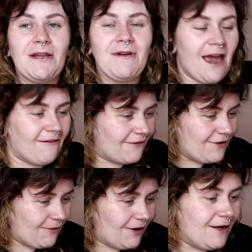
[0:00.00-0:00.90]
New Year,
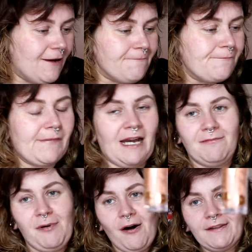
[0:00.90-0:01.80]
everyone.
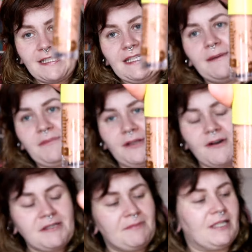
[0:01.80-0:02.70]
I've put on this lip
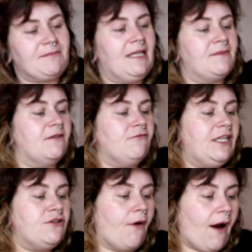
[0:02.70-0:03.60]
gloss because my lips are
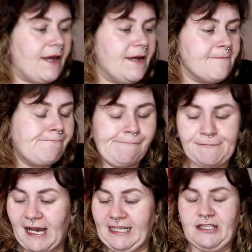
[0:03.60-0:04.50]
really dry,
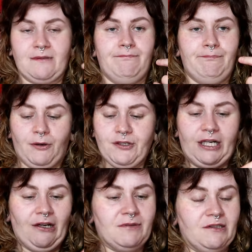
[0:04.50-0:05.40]
and it's just
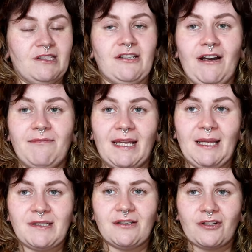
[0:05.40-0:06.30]
bunching up. So sorry if my
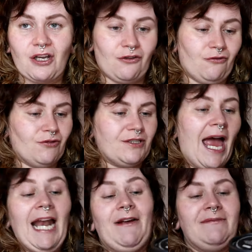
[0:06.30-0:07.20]
lips look gross.
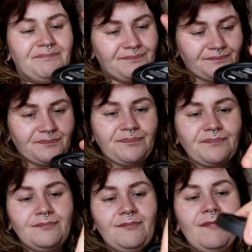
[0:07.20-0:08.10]
Anyway,
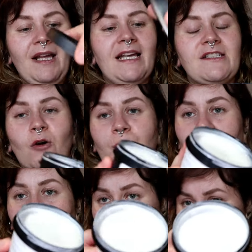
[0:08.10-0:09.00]
let's
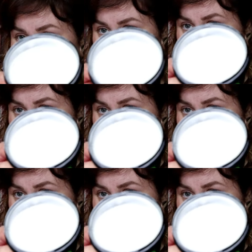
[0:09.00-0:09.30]
open it up.